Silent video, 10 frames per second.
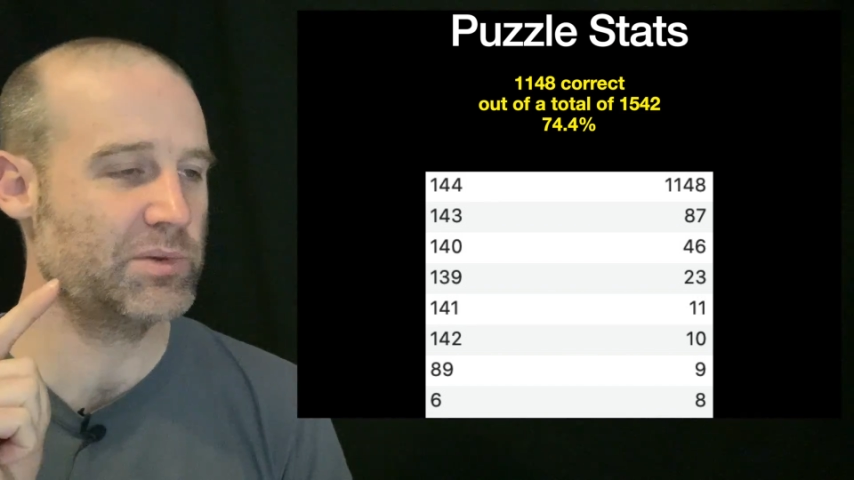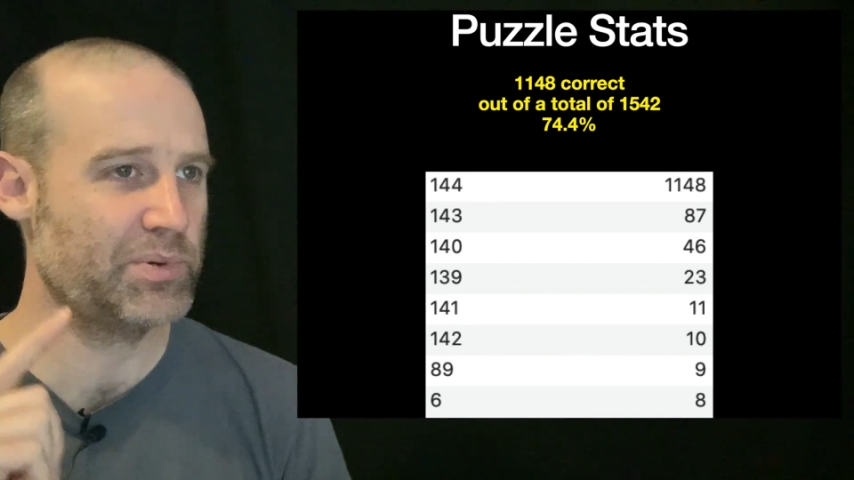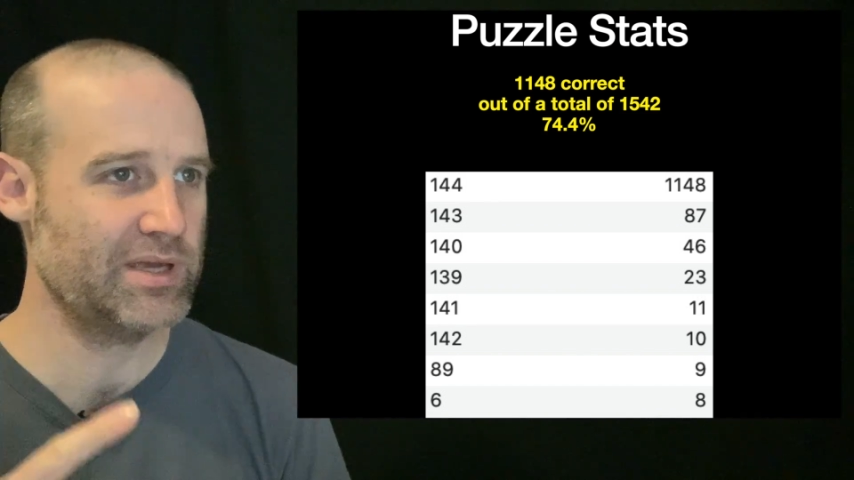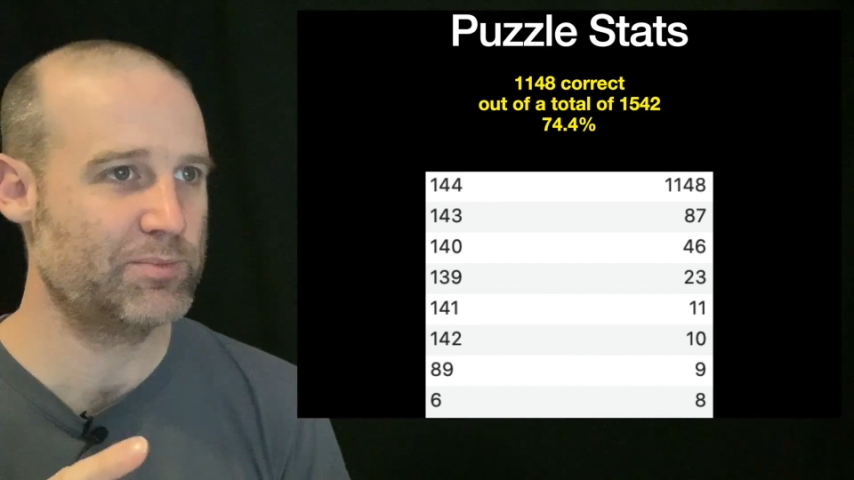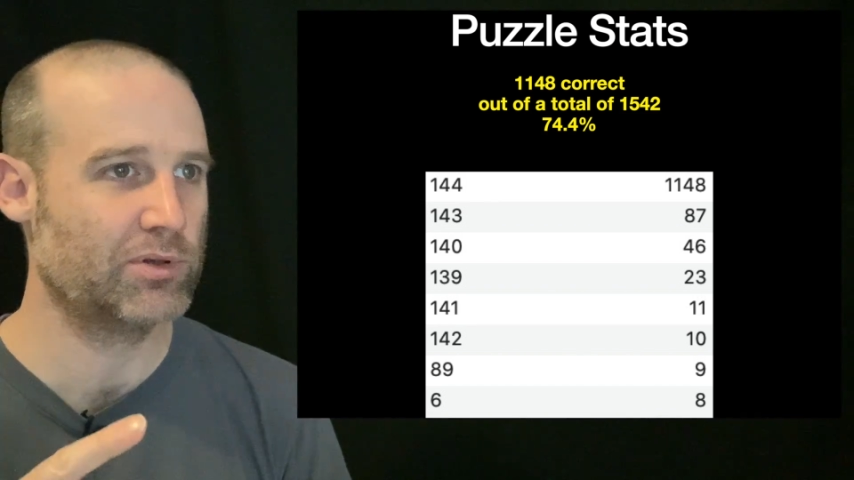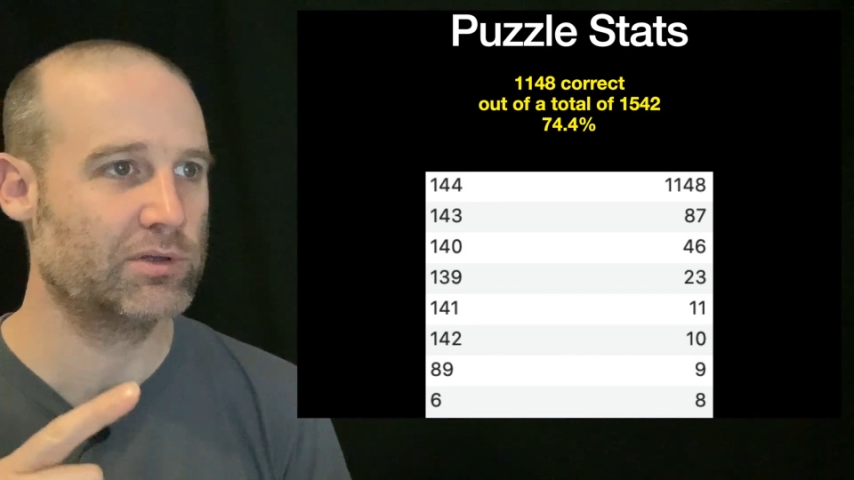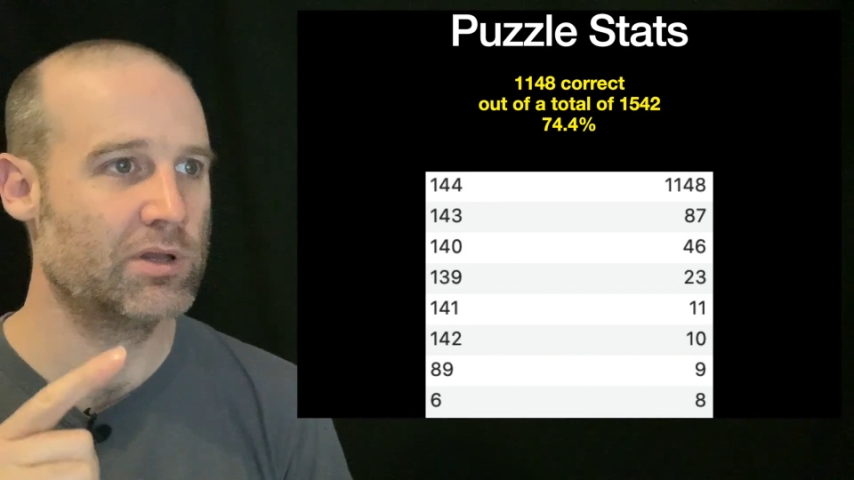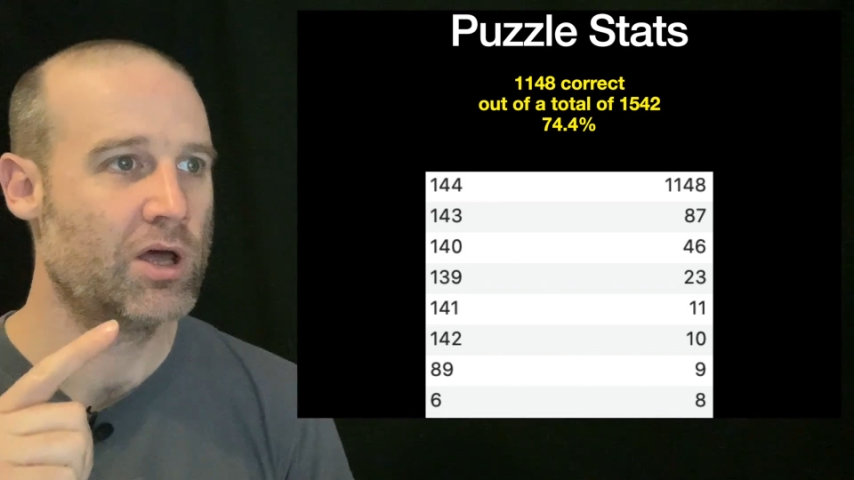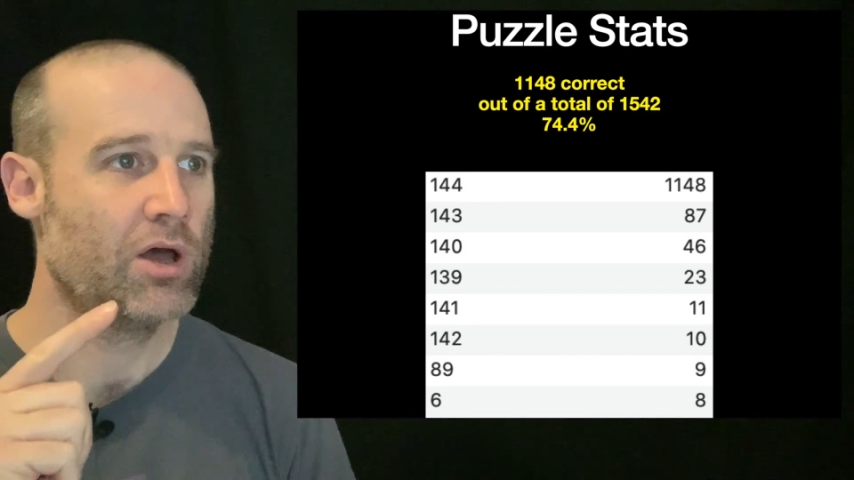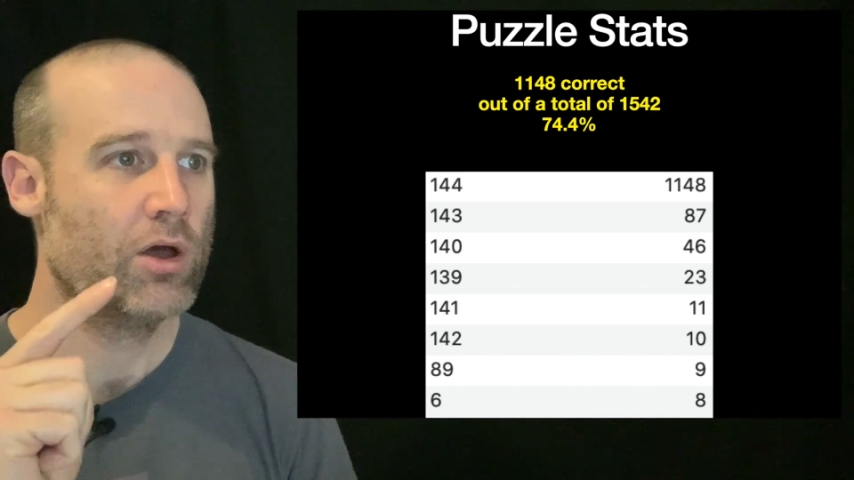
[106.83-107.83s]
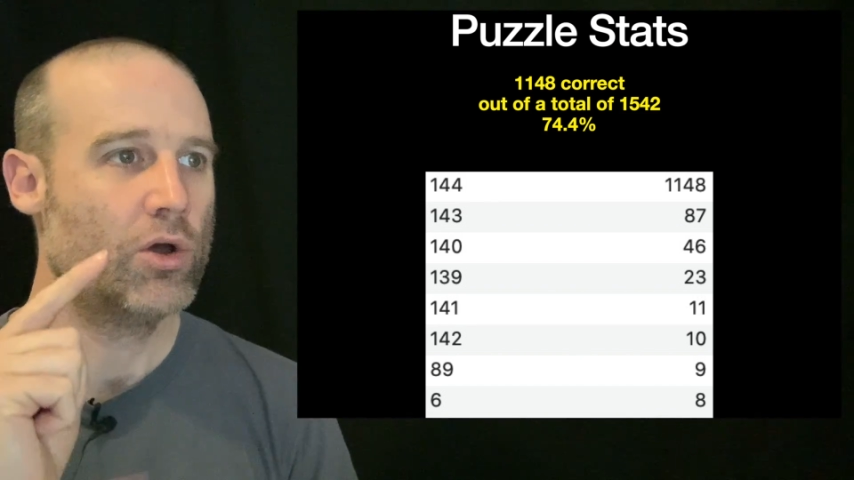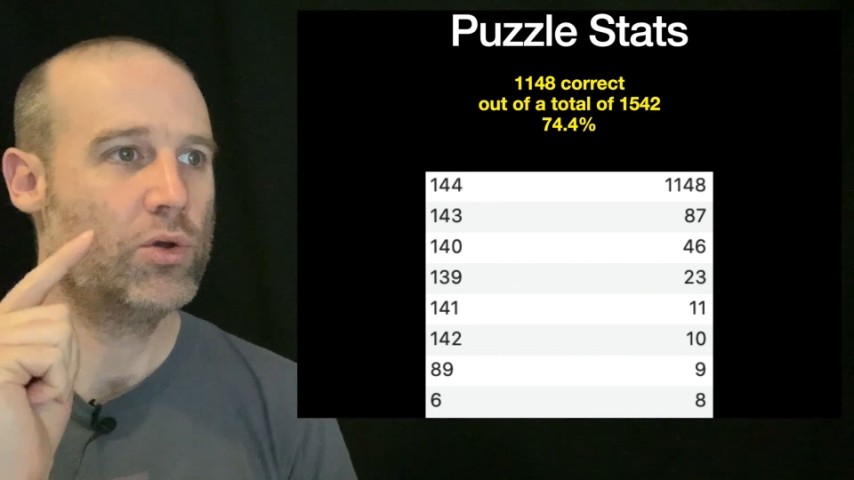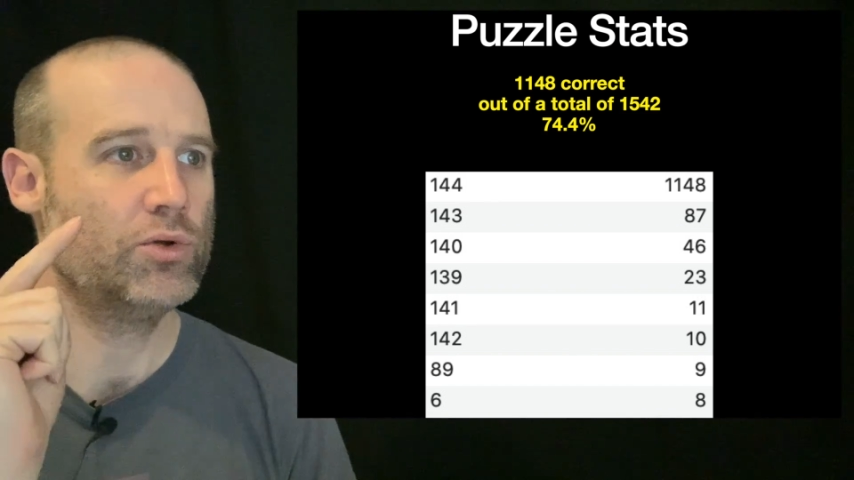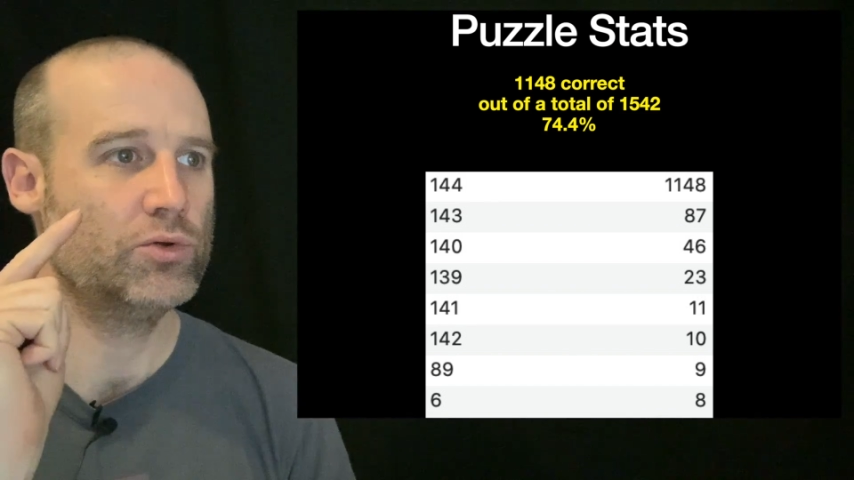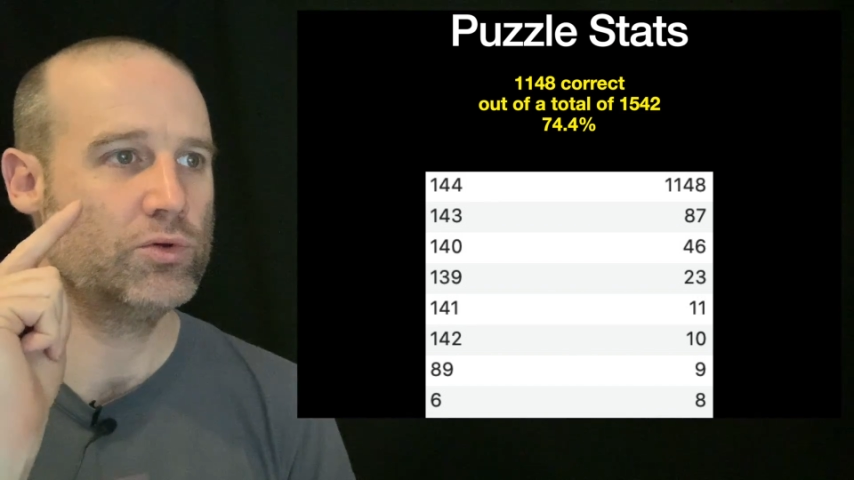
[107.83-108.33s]
the people
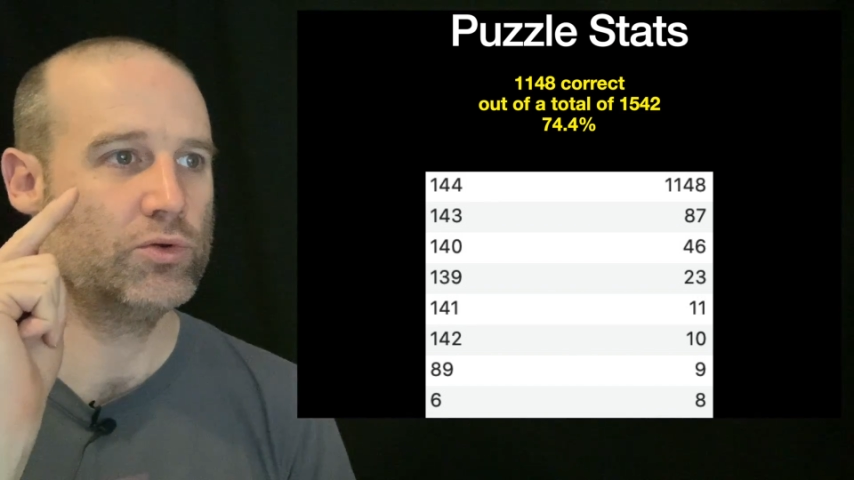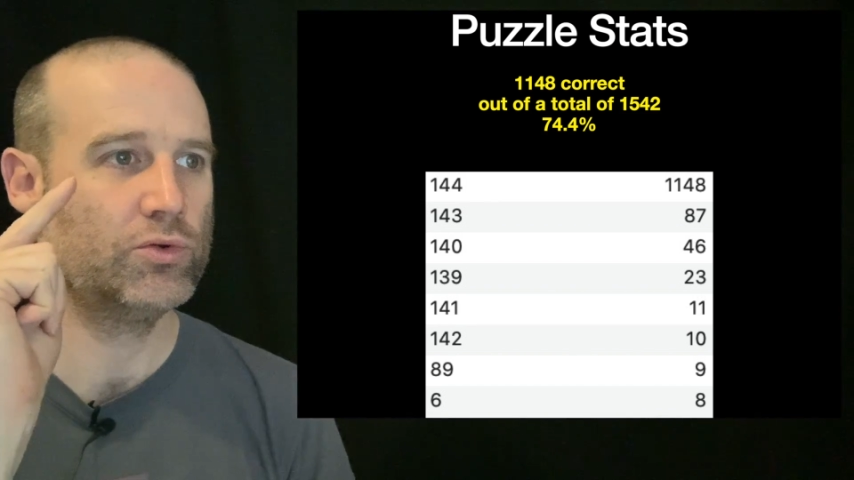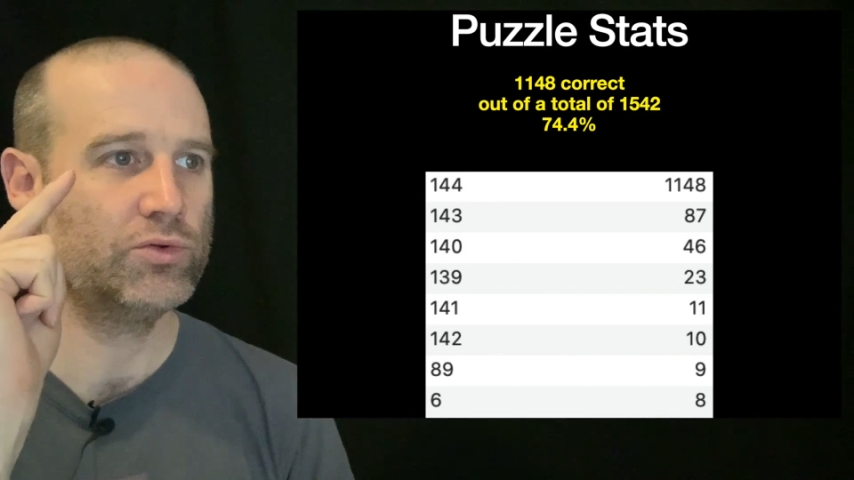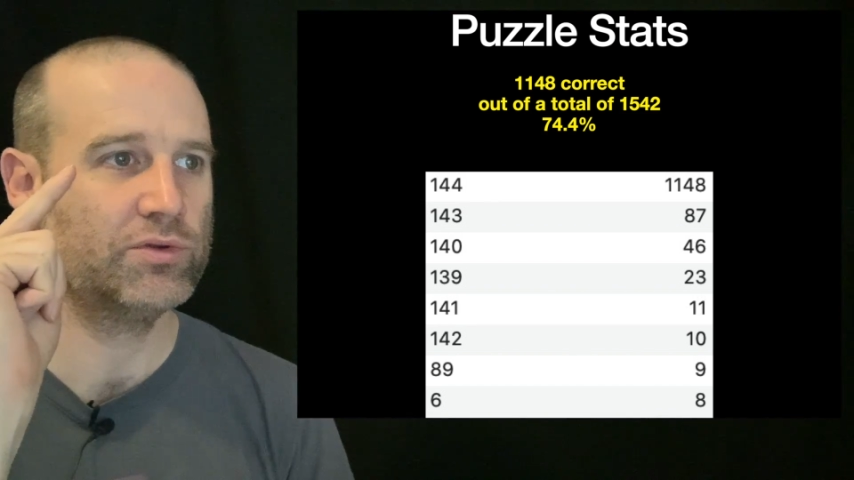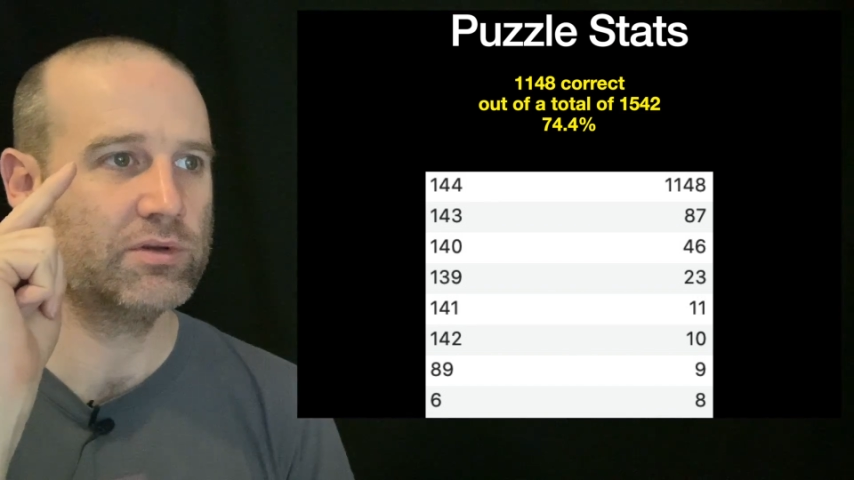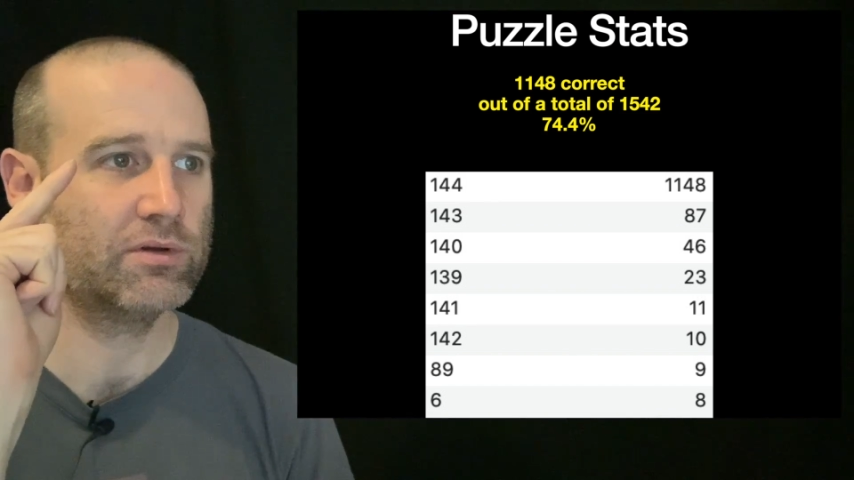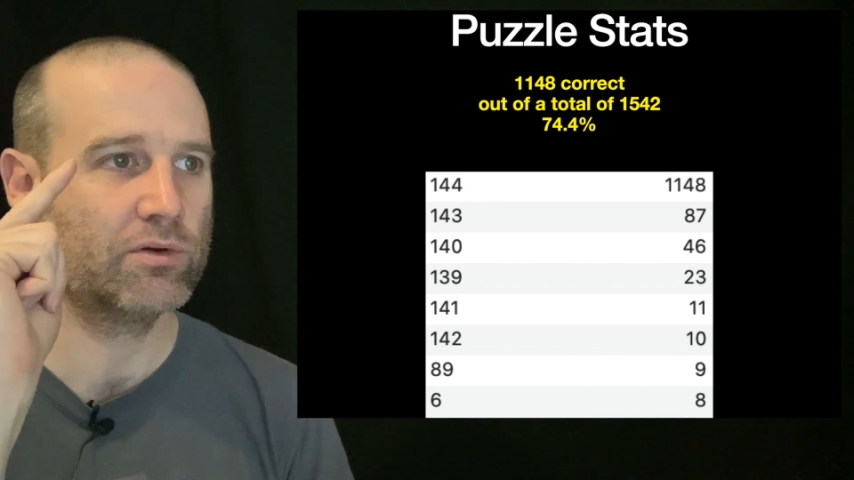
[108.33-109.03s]
who